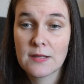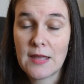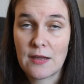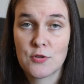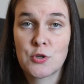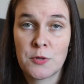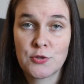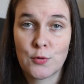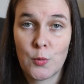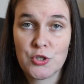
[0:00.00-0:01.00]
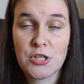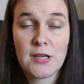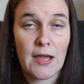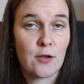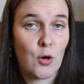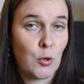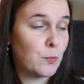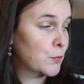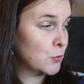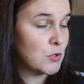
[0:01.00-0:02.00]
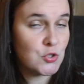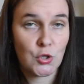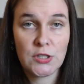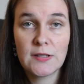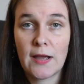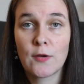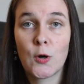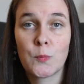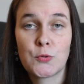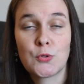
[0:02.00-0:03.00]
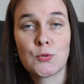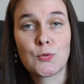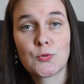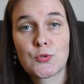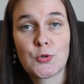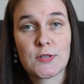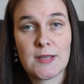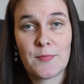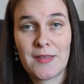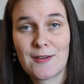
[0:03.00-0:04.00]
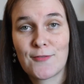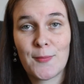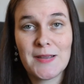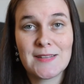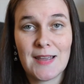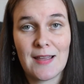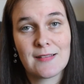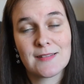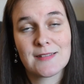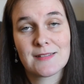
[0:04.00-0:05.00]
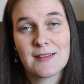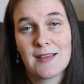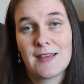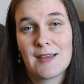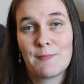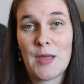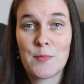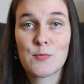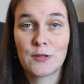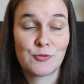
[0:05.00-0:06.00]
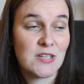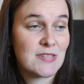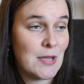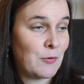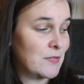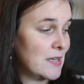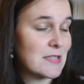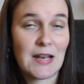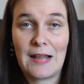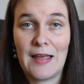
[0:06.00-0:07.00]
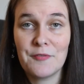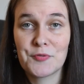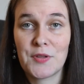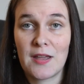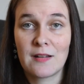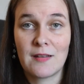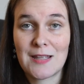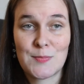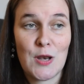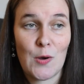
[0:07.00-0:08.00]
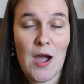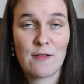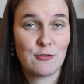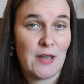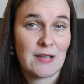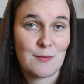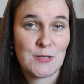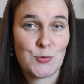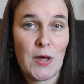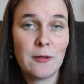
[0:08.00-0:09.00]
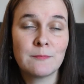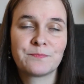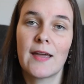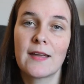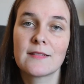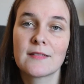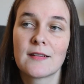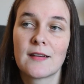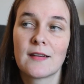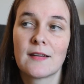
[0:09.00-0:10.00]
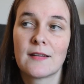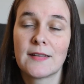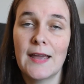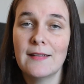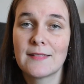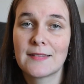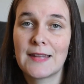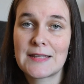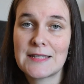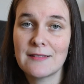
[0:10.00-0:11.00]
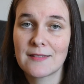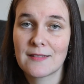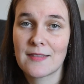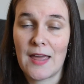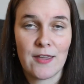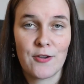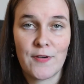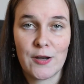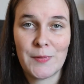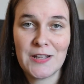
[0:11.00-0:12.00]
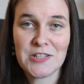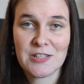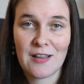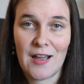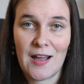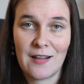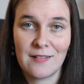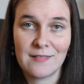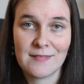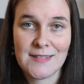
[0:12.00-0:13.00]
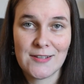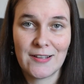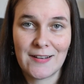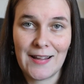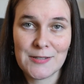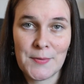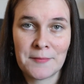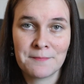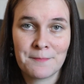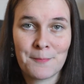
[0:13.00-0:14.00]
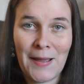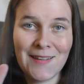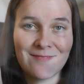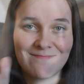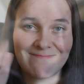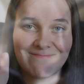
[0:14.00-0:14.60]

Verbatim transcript: thank you so much for watching. I hope you enjoyed it. I hope you took something from it, and maybe we'll read some of these that I loved, and let me know how you like them as well. And yeah, that's it. Thank you very much. I'll see you at the next one. Bye!